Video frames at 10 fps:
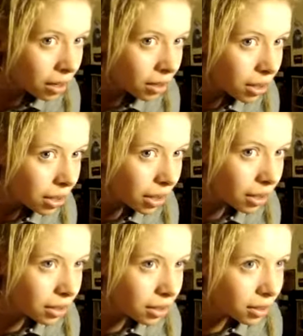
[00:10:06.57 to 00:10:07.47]
You see
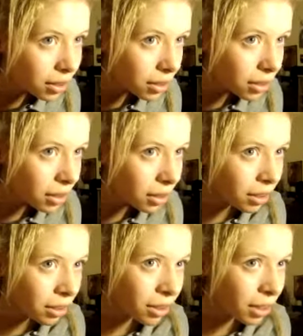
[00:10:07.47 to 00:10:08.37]
those?
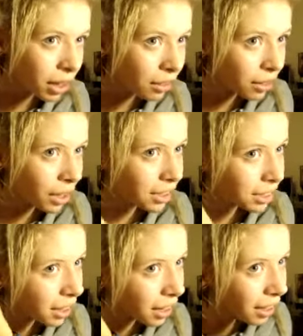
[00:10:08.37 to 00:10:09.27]
How rad
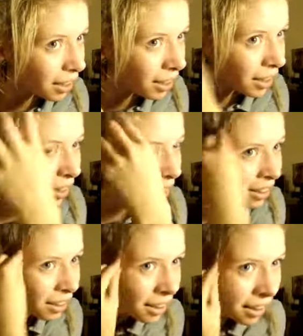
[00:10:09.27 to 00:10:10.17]
is that?
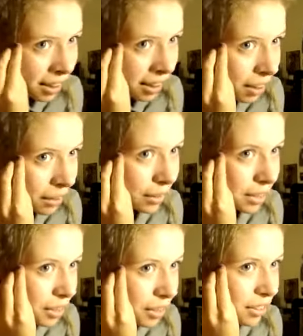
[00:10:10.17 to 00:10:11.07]

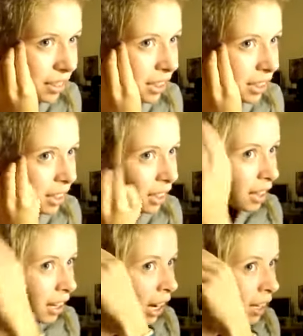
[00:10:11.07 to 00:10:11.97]
1, 2, 3.
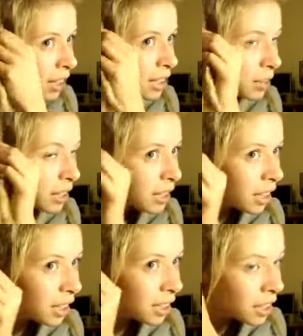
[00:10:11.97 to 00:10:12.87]
And this one's
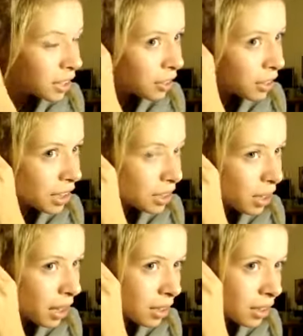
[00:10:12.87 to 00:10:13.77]
starting to join as
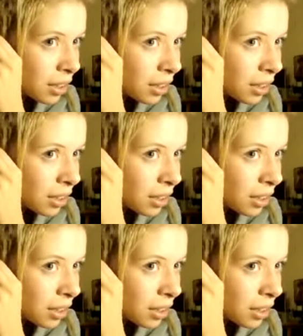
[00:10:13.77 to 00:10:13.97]
well.